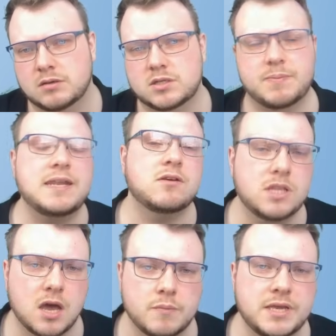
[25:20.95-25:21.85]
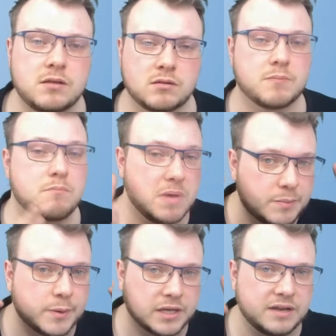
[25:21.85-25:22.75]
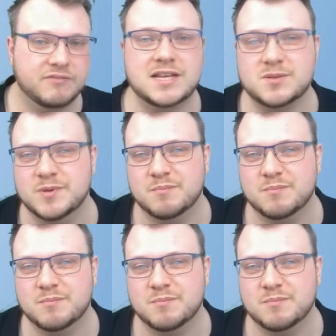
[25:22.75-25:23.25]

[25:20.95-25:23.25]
Depending on the army, the minimal investment